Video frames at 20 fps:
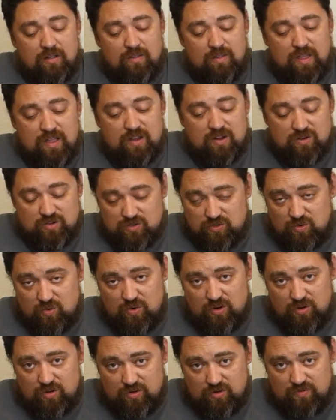that you're
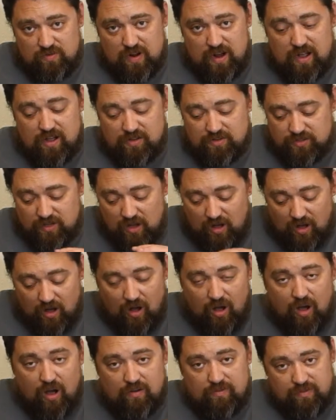storing your files
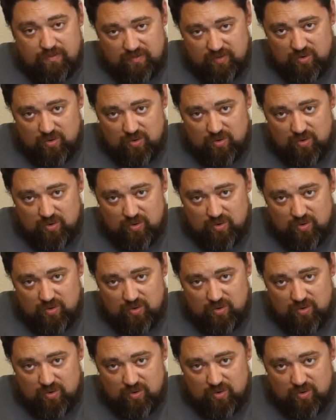off of